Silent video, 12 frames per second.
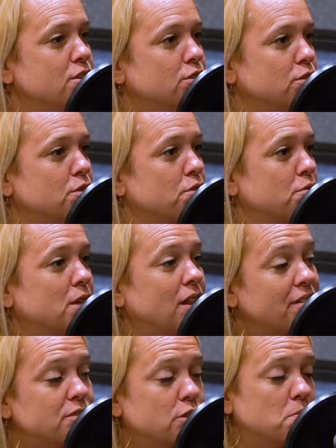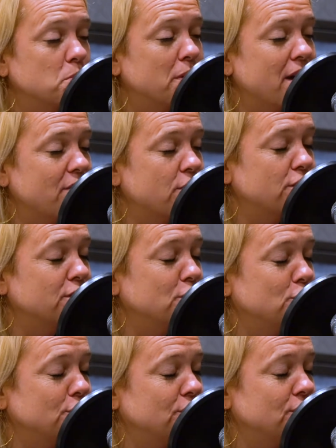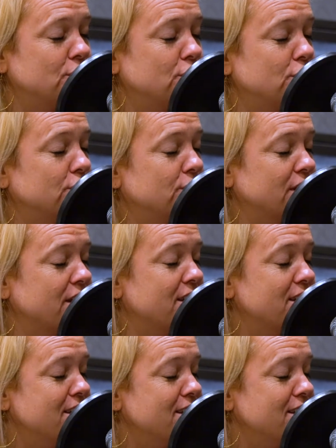So, the three life scripts we have on our t shirts this year say